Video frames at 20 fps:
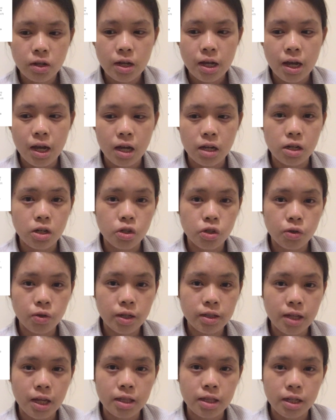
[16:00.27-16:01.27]
and
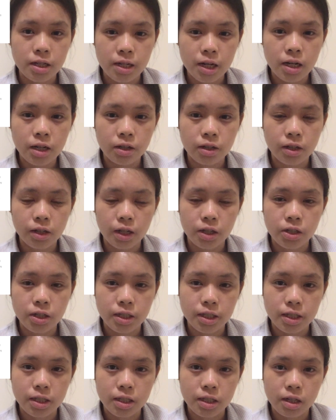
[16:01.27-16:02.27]
ensuring that the data collection
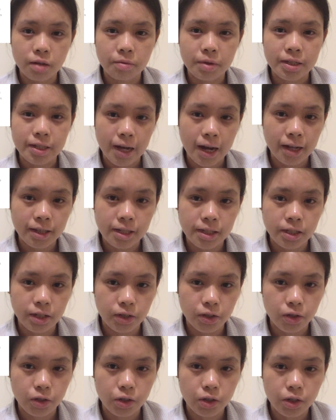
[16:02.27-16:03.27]
system is highly
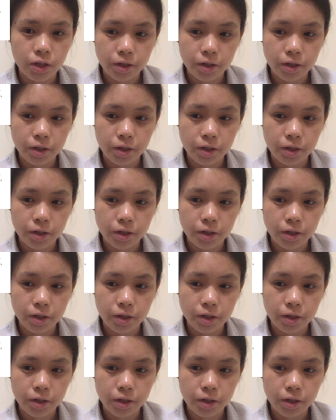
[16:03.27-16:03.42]
secure.